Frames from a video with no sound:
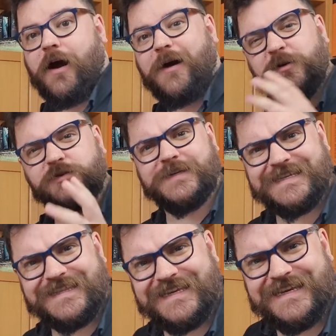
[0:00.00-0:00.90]
I'm
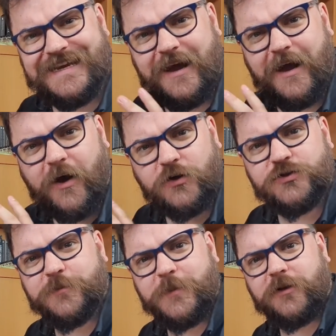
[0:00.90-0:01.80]
using the uh, one
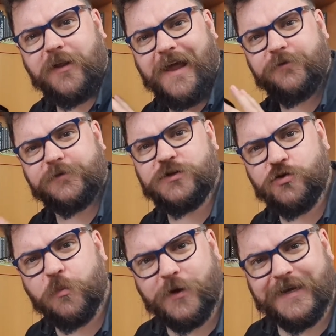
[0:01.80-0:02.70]
hundred millimeter f
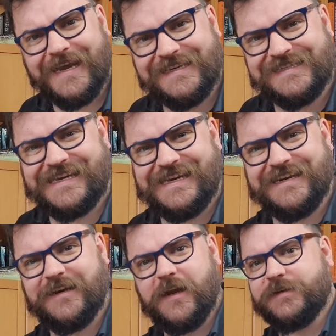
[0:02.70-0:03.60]
two point eight
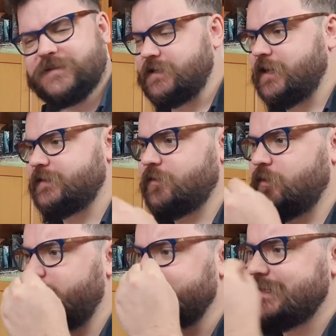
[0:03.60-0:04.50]
Tokina lens today so
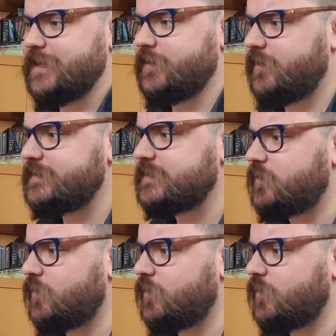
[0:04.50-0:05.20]
that I can get nice and